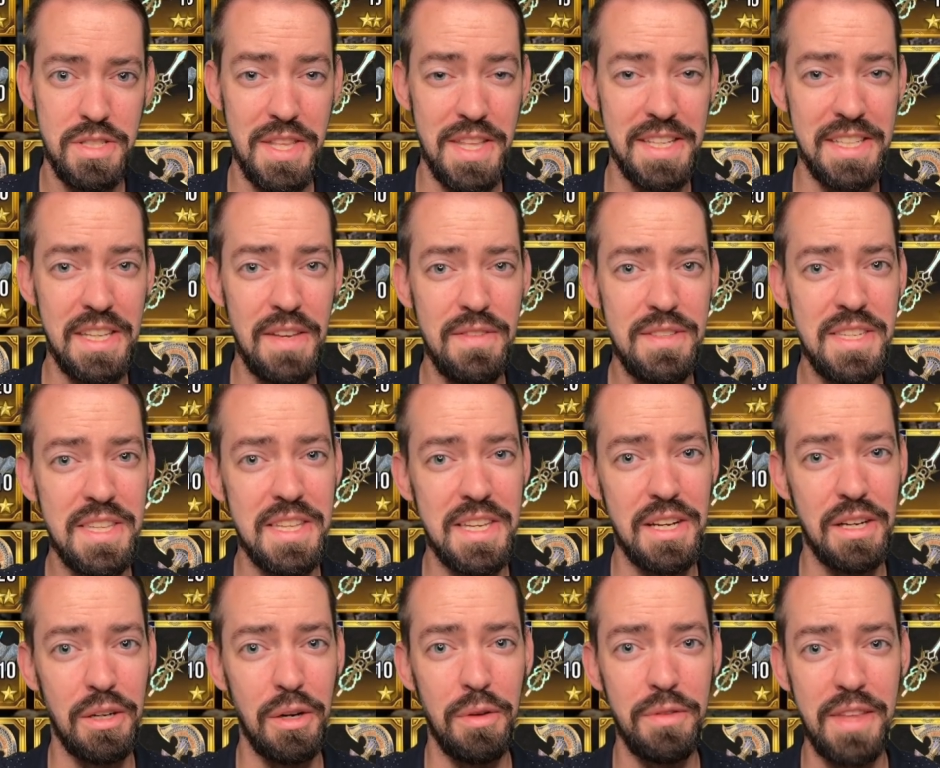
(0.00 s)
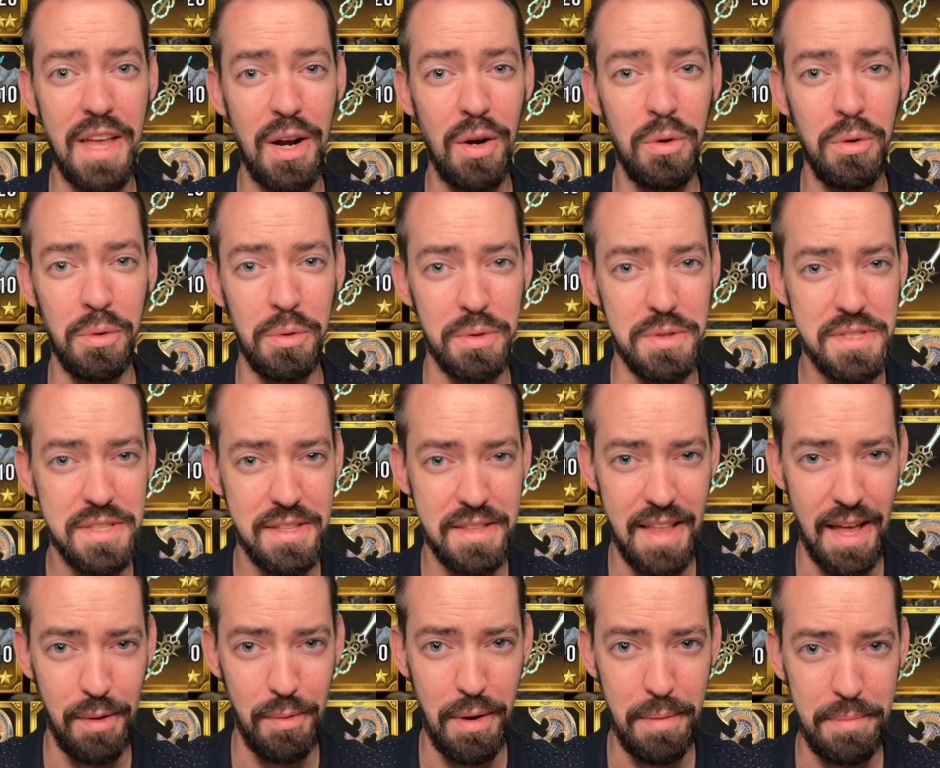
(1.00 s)
then give it to the hero that holds
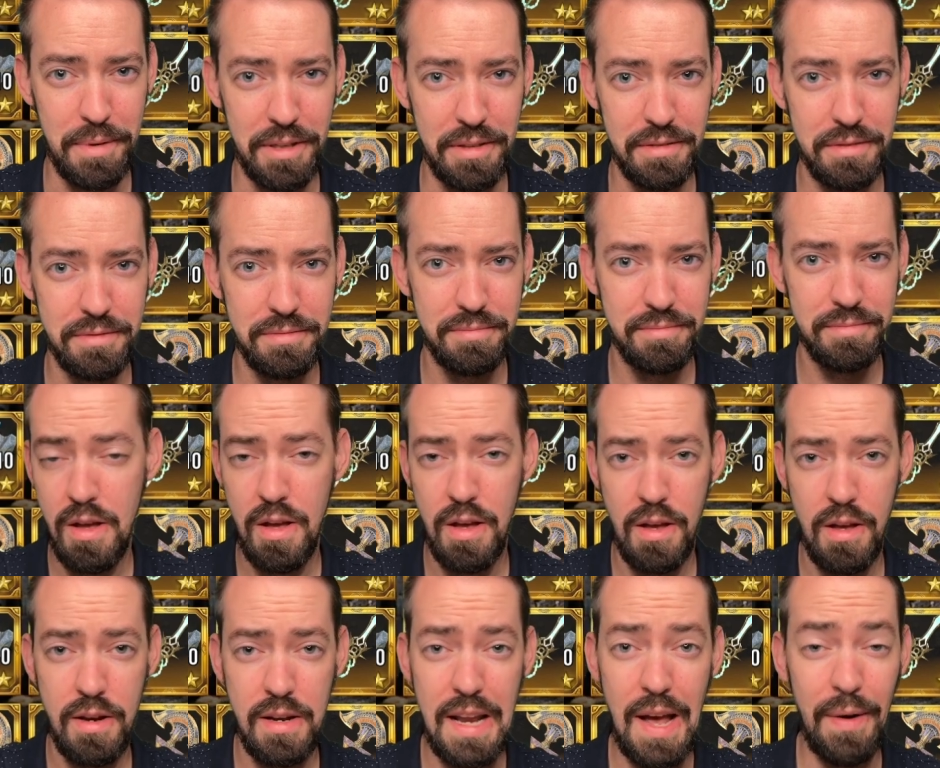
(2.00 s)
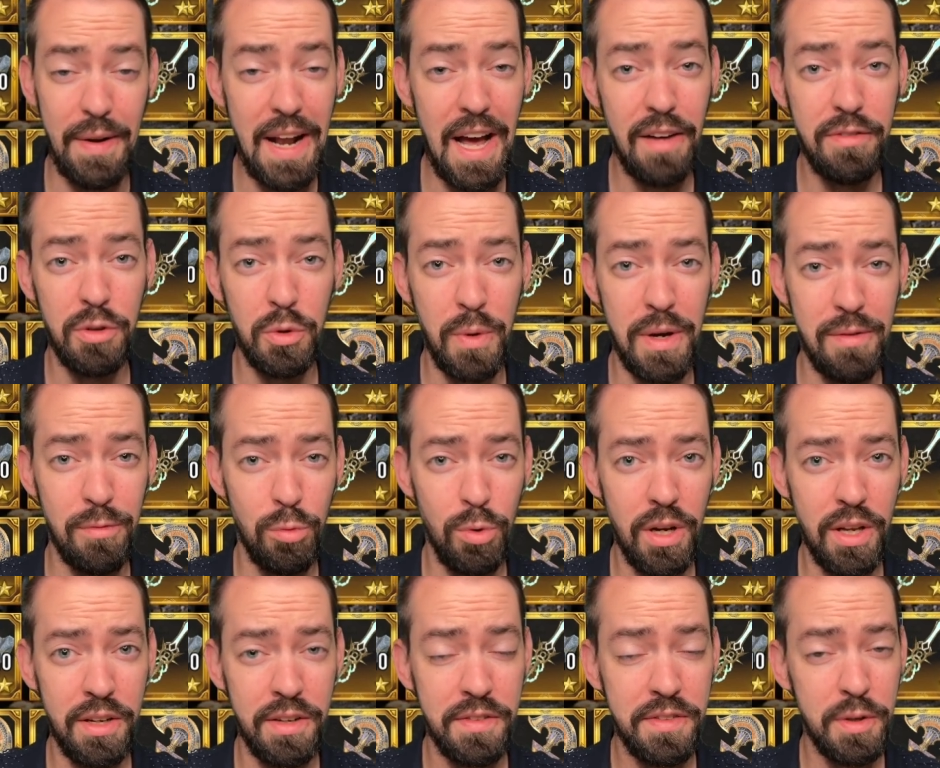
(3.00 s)
that weapon. Now in Alpha Wave
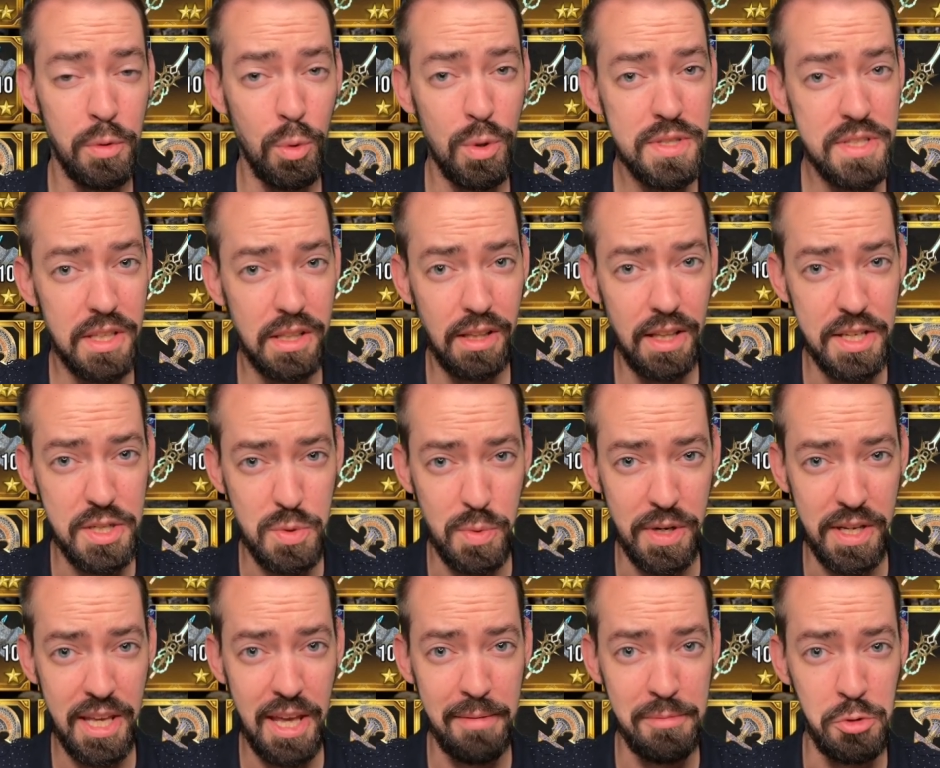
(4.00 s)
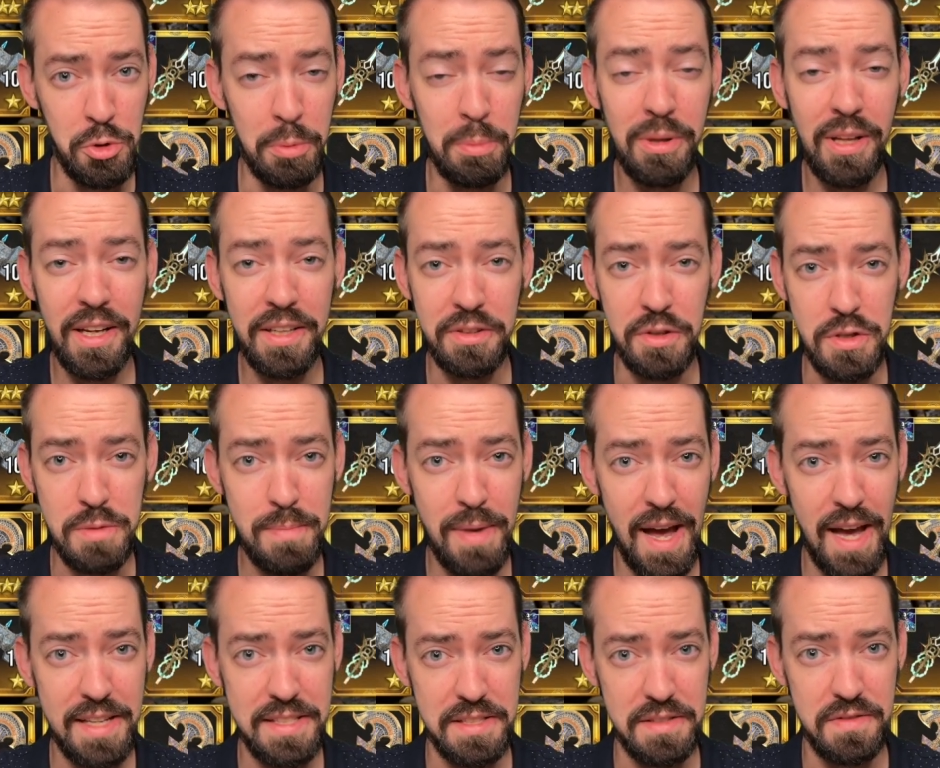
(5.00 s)
1, there was a glitch when it came to applying those
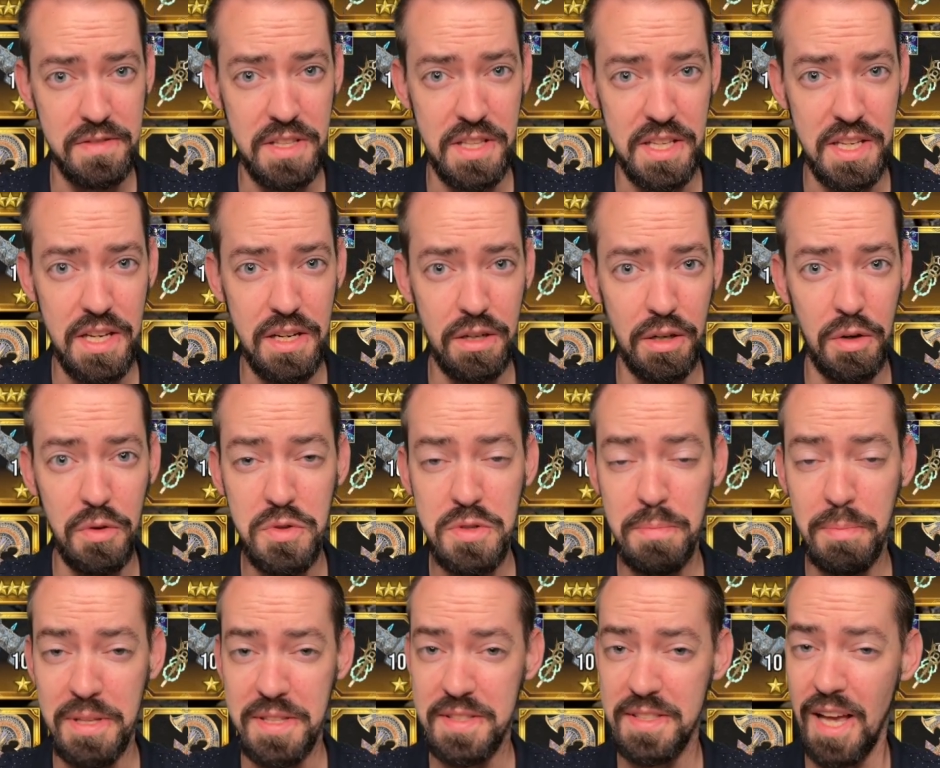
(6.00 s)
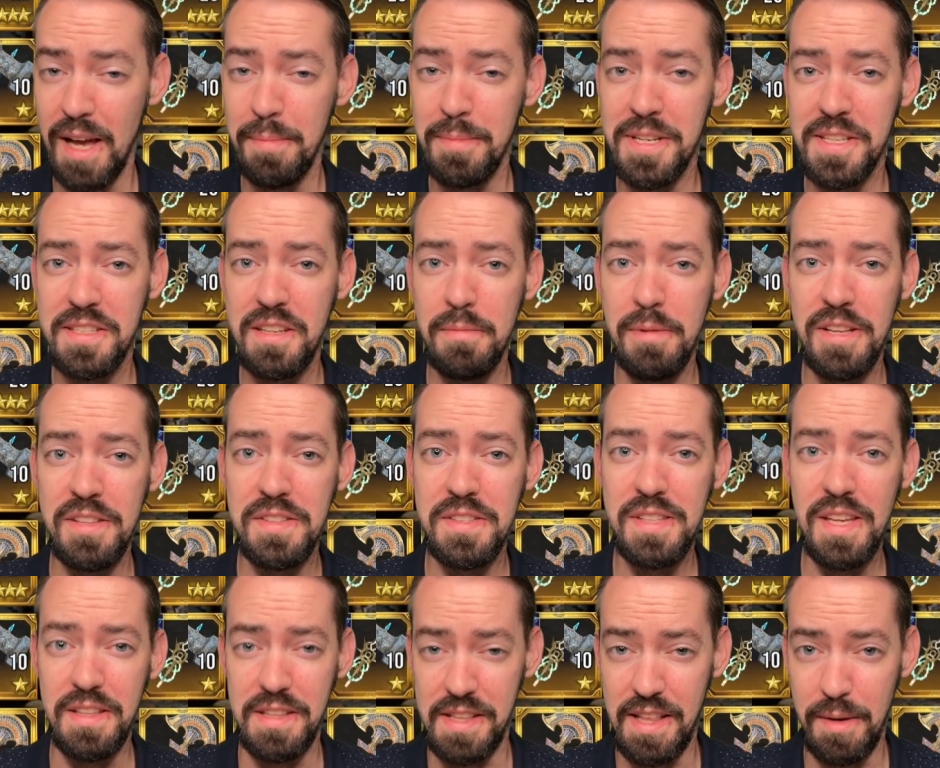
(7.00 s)
passives to the heroes, but Simon has come out and
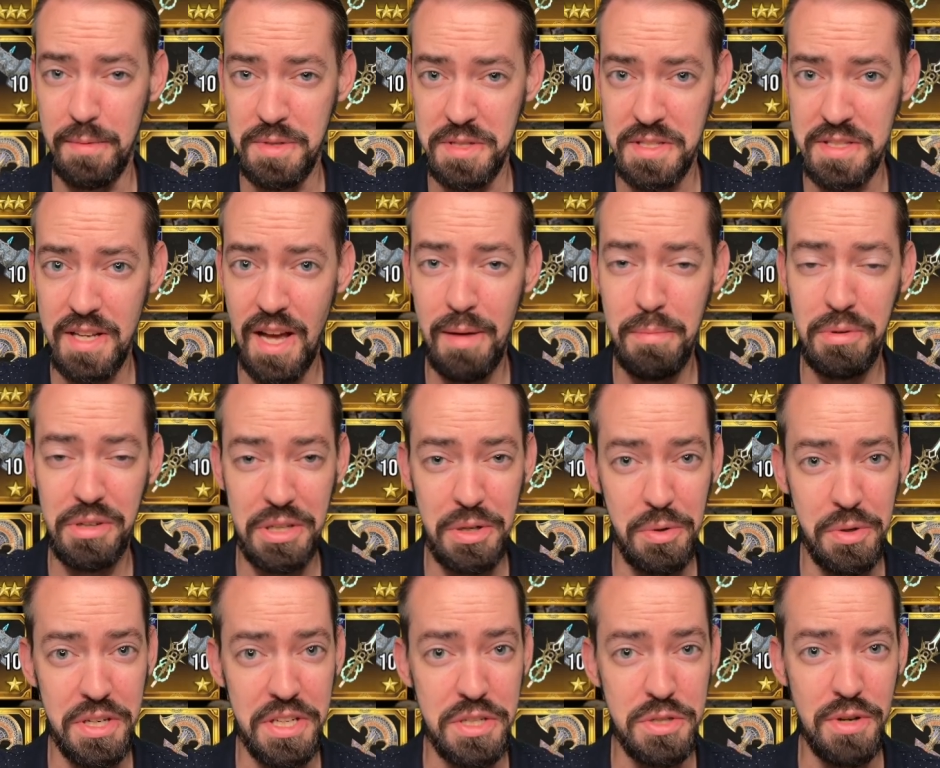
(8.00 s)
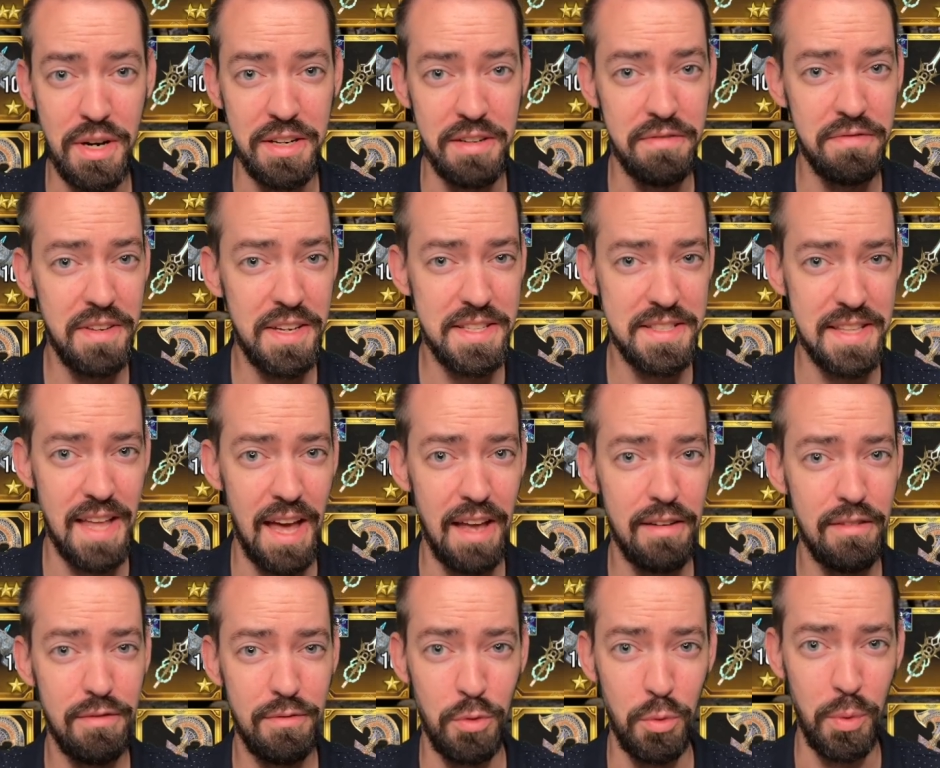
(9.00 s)
said that that was a top priority trying to fix that
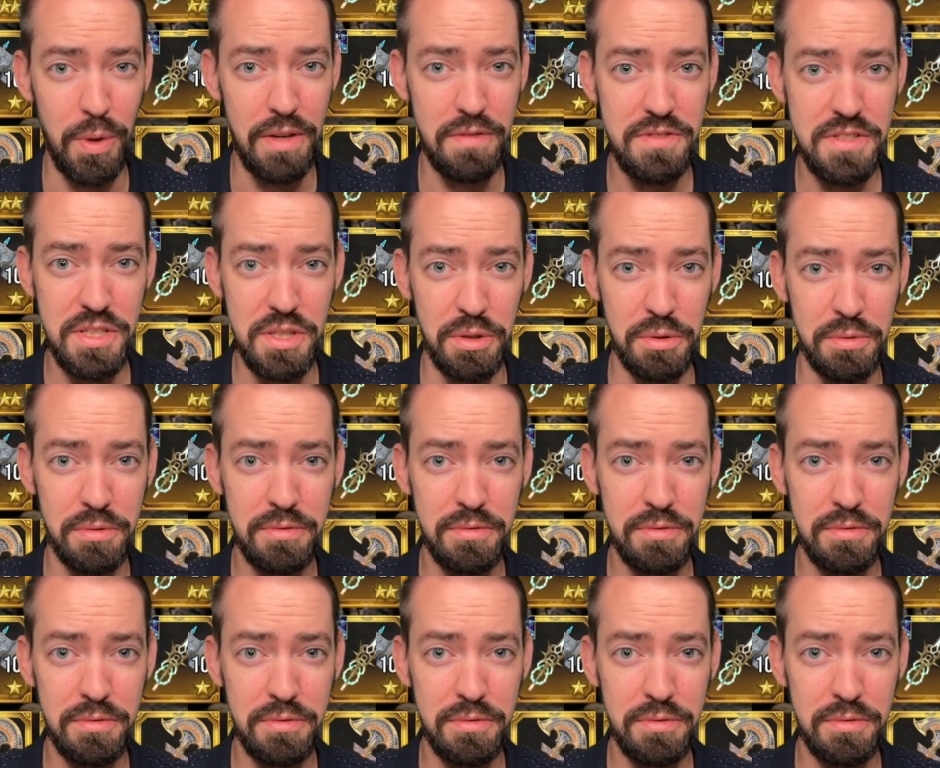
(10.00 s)
for Wave 2.